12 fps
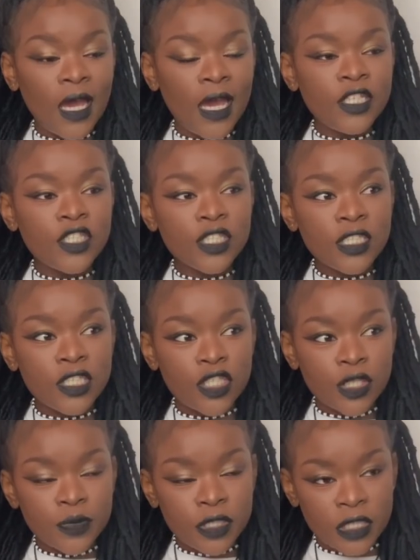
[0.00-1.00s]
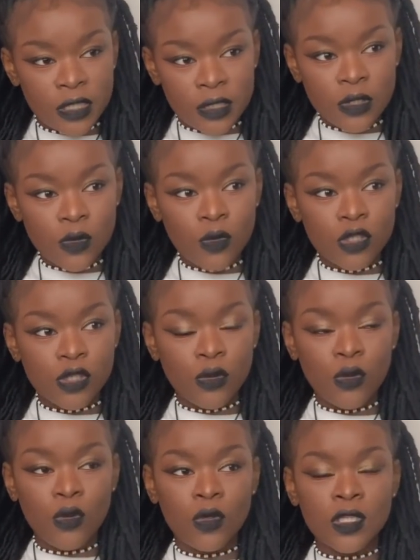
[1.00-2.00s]
Ancient Egyptians also
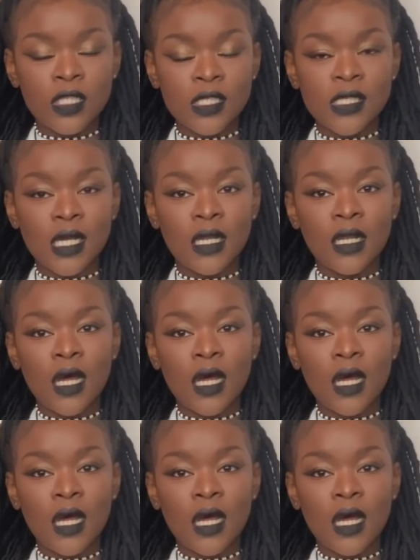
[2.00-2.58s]
called the sun